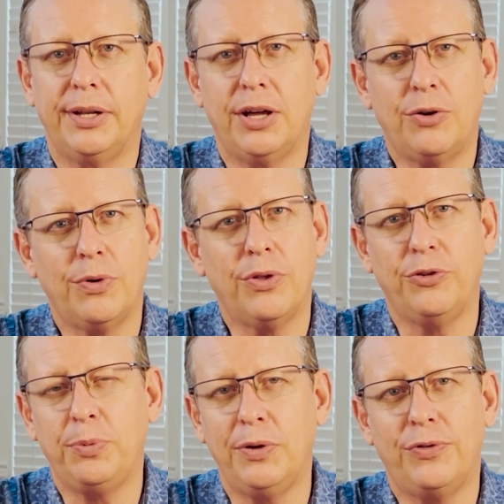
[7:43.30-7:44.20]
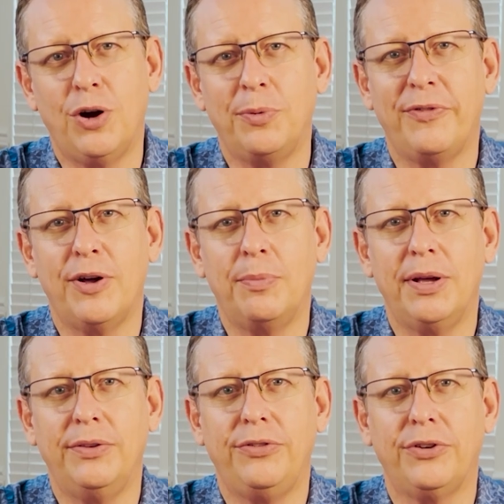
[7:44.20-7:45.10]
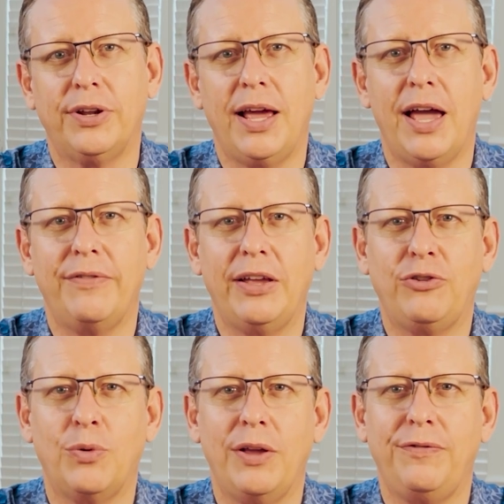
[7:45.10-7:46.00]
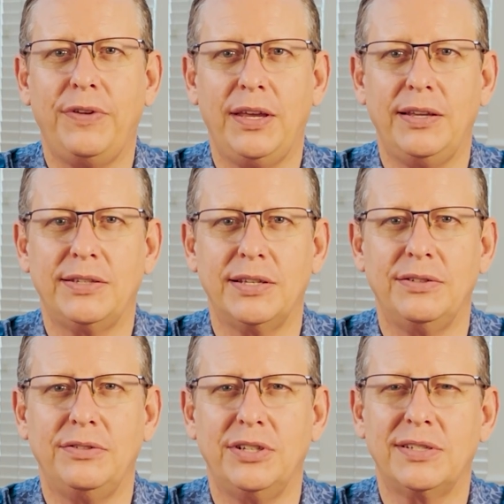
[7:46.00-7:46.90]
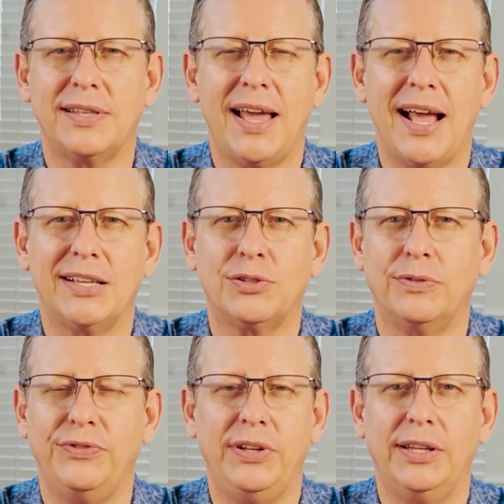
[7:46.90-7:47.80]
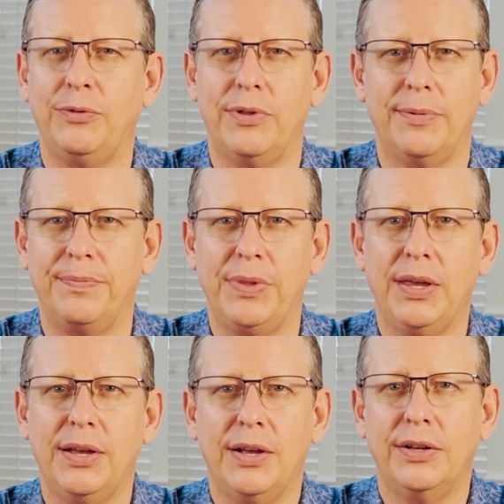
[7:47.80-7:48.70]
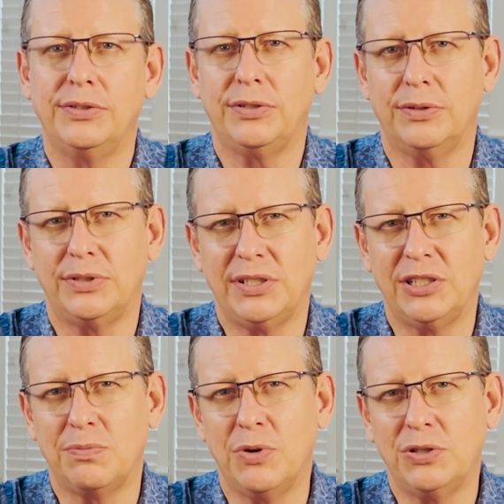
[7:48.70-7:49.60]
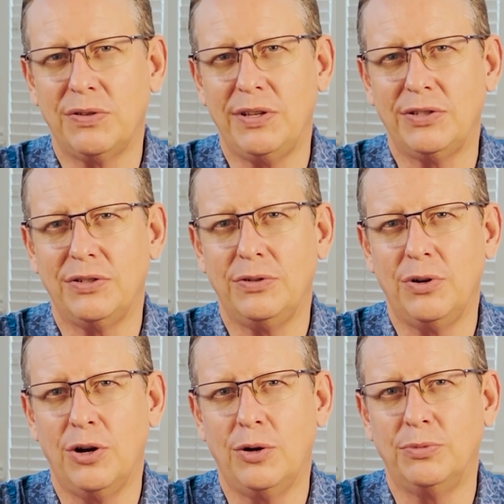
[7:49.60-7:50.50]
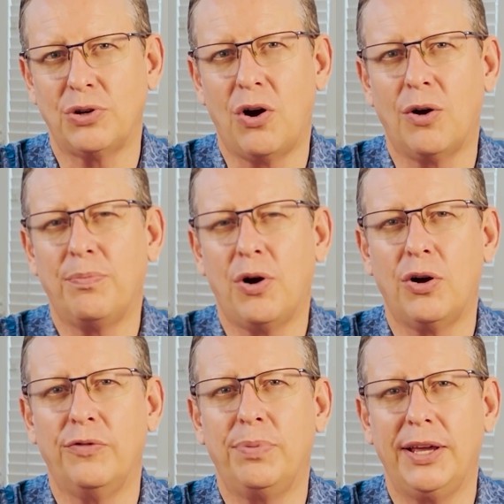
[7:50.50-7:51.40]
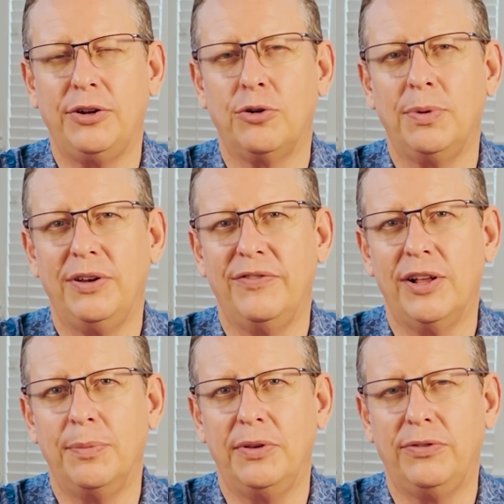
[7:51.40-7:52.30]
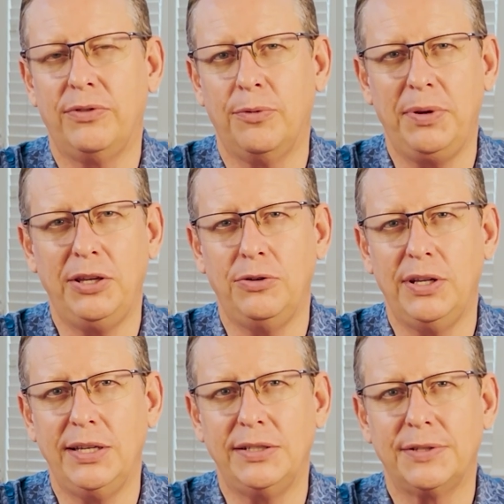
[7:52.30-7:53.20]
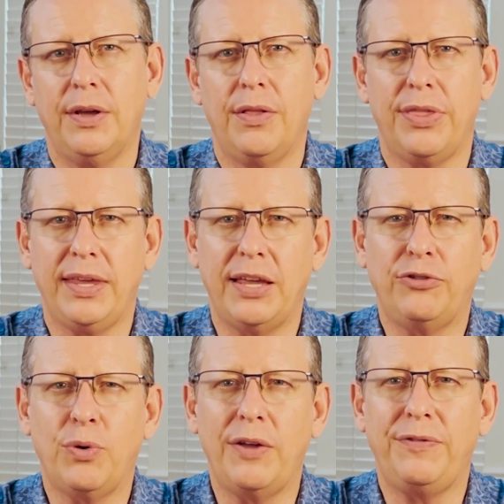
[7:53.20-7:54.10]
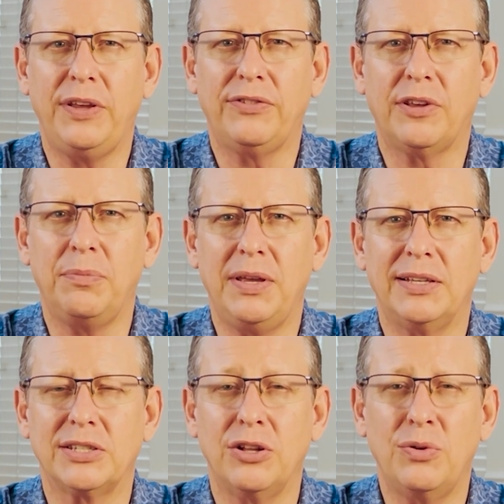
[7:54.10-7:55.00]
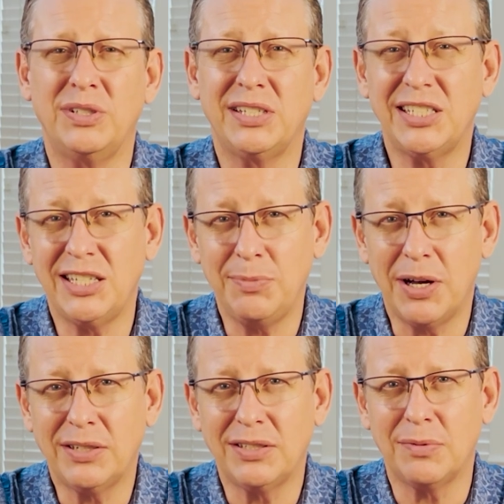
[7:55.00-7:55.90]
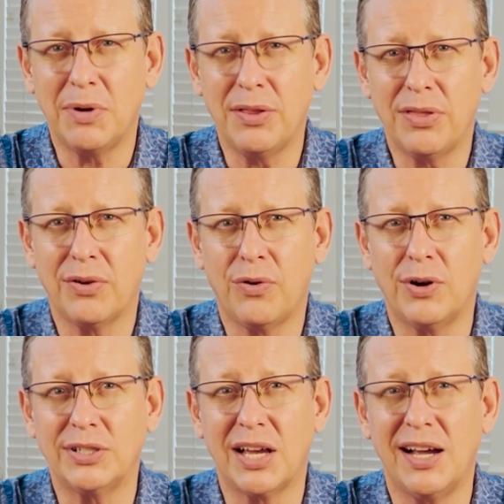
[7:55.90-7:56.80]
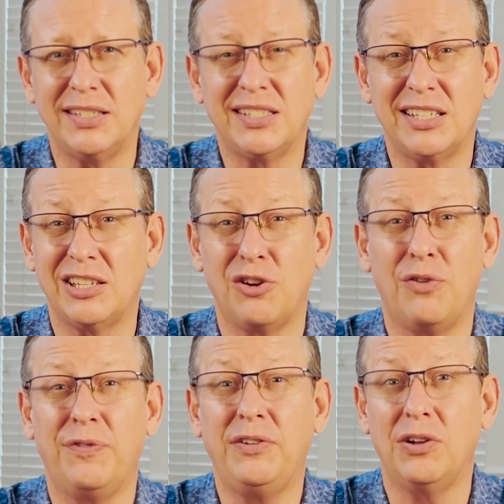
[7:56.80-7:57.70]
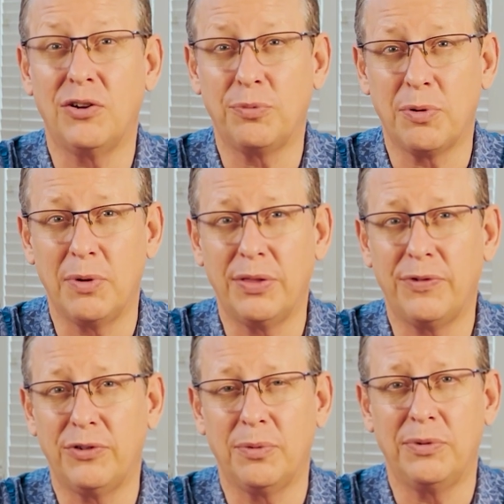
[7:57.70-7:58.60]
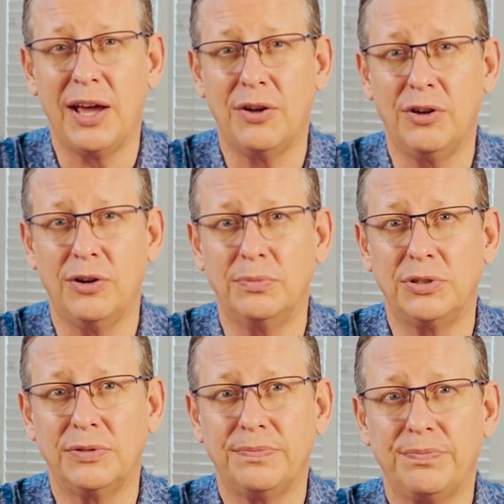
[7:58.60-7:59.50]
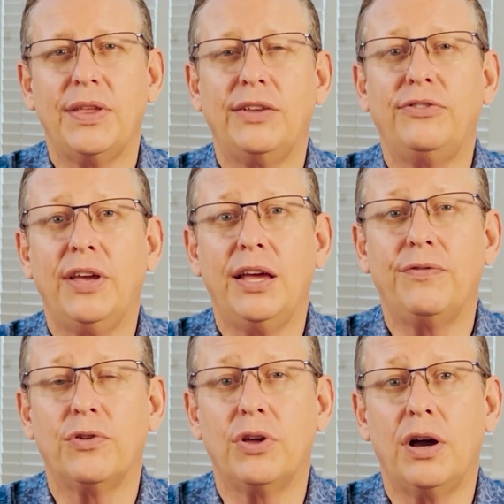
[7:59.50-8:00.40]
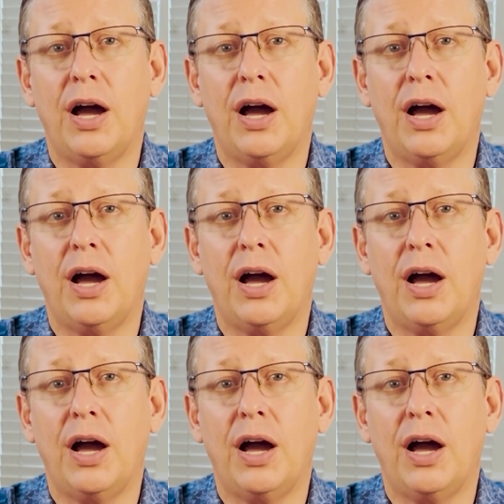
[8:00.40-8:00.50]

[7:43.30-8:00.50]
along with those beautiful home developments, you're going to have HOA fees and just the hassle of dealing with them. So since most of these new homes are part of planned urban developments, the PUDs, the HOA fees can be as low as $60 a month or as high as $650 per month for some townhomes. That said, for the